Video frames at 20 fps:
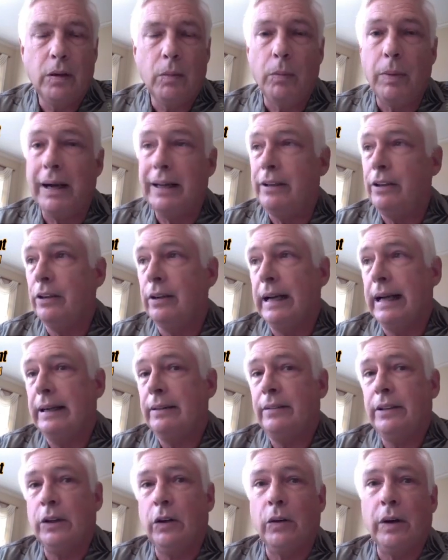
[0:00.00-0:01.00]
But you're
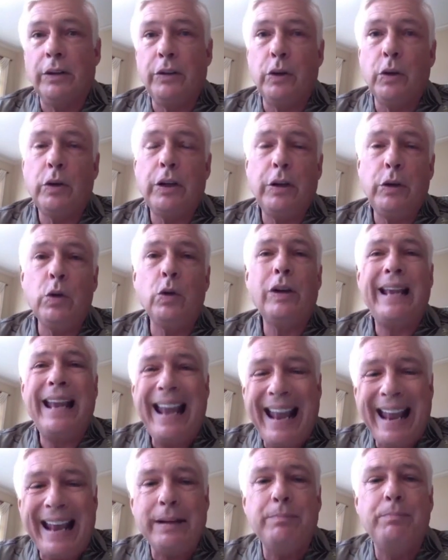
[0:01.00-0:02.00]
not, you
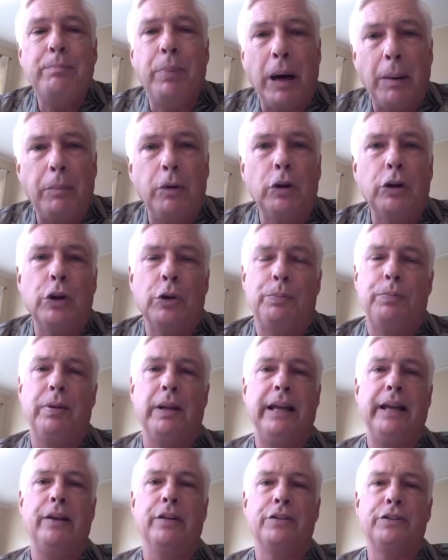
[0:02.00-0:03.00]
can bubble your
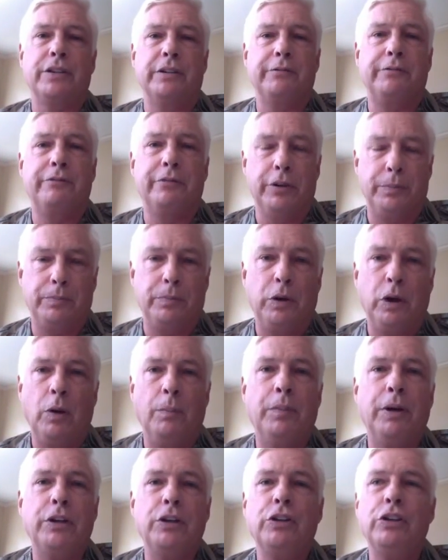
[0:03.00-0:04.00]
players in
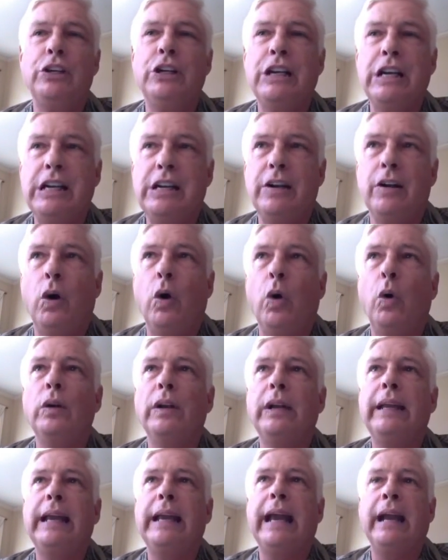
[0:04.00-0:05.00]
football, but
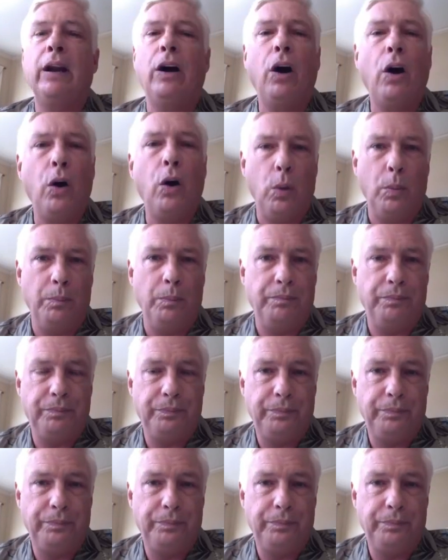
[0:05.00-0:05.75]
only at home.